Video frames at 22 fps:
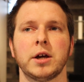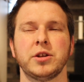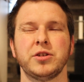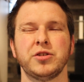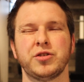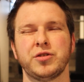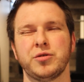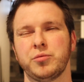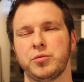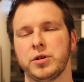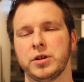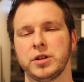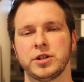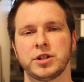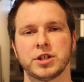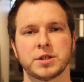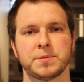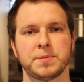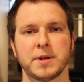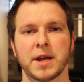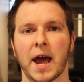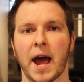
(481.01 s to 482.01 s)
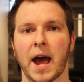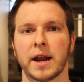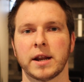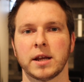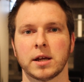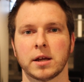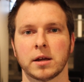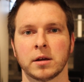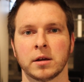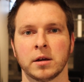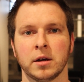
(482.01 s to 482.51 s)
you should really just be
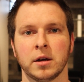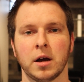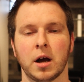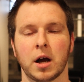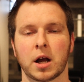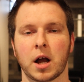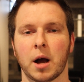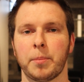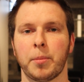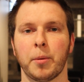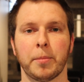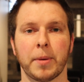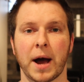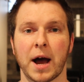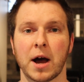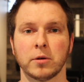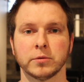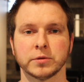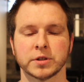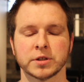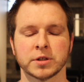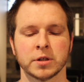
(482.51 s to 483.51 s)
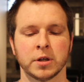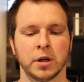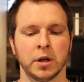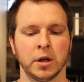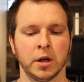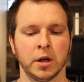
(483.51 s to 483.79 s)
adding a couple pounds.